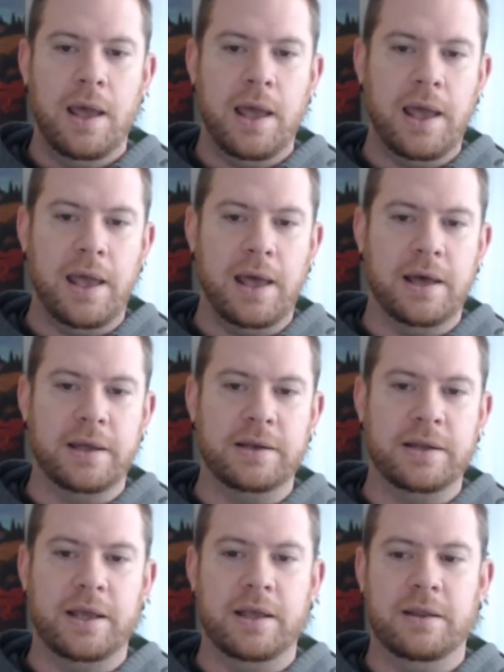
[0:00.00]

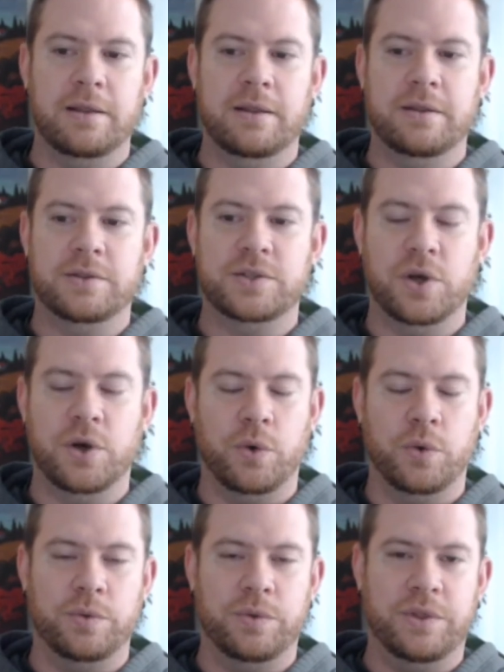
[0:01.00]
And
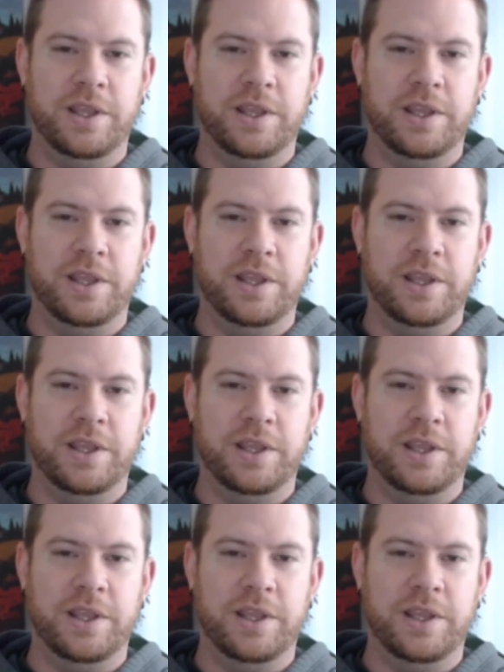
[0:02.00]
so